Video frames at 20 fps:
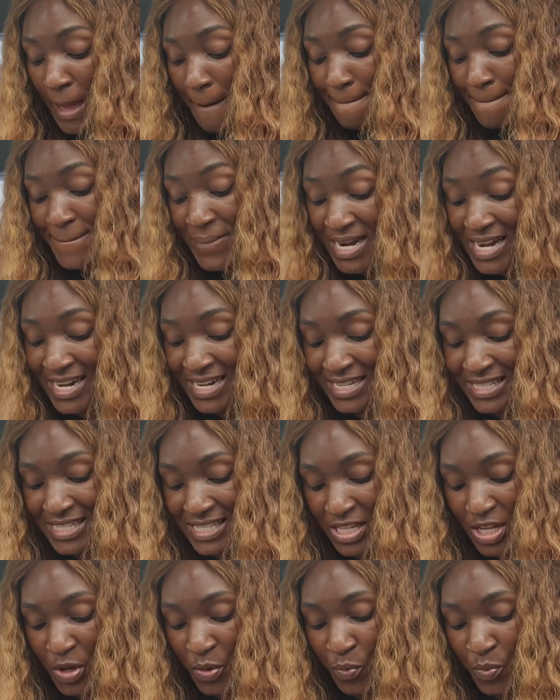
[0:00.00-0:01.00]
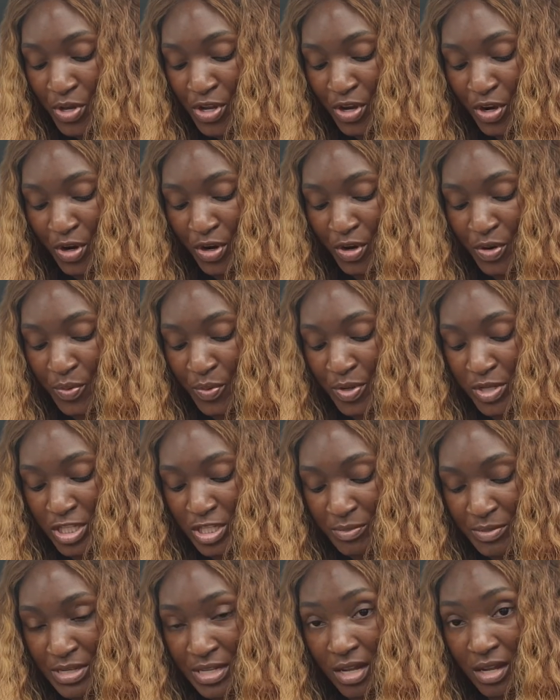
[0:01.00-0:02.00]
But we are going to
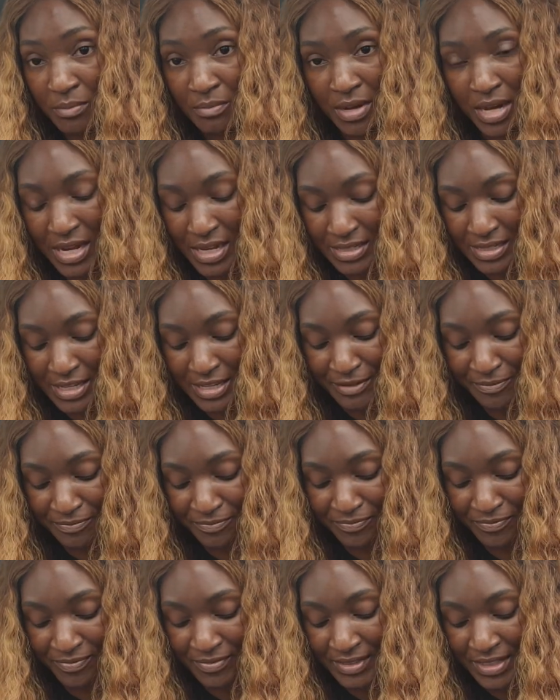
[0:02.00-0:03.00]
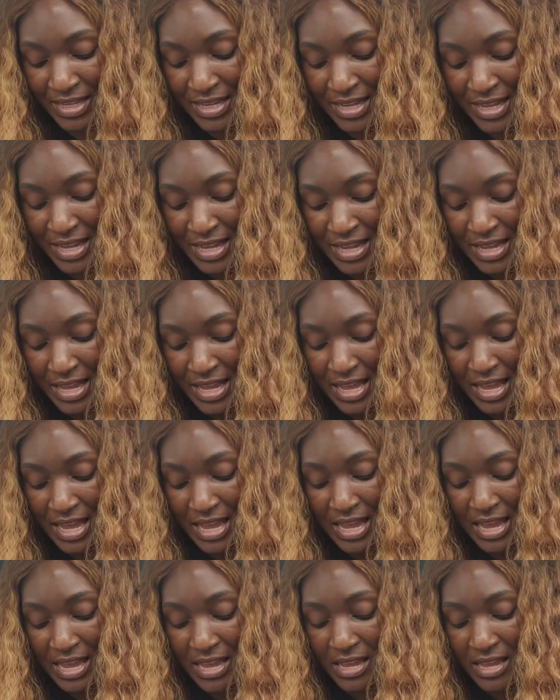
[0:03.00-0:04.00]
be unboxing
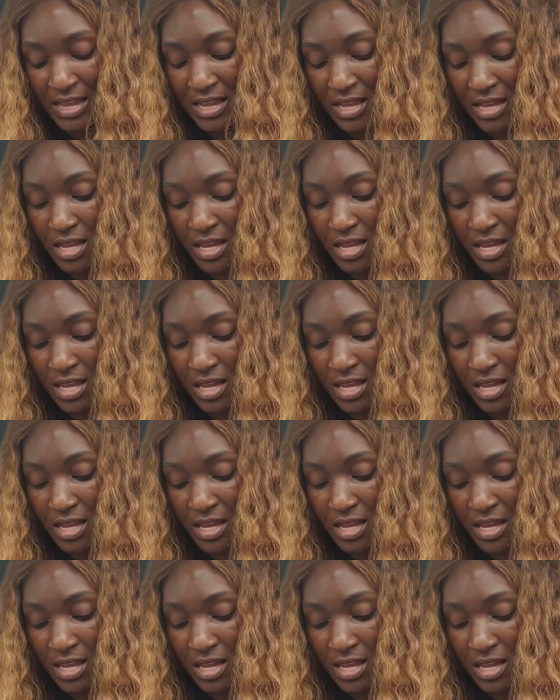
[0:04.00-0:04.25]
a